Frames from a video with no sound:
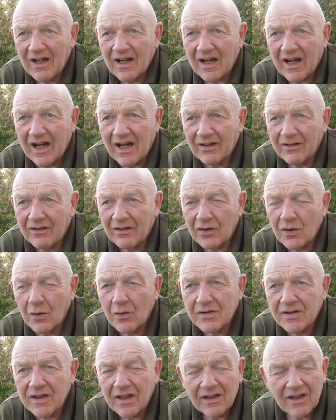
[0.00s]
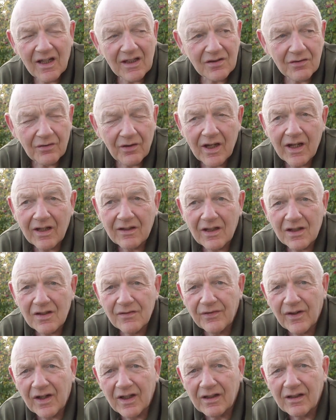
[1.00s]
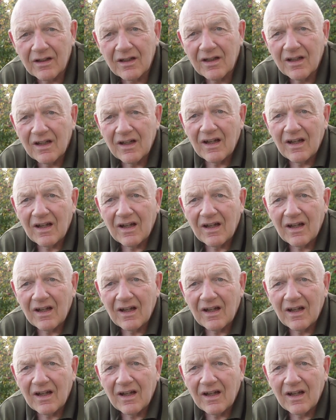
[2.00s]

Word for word: And you say that's great, that's fine,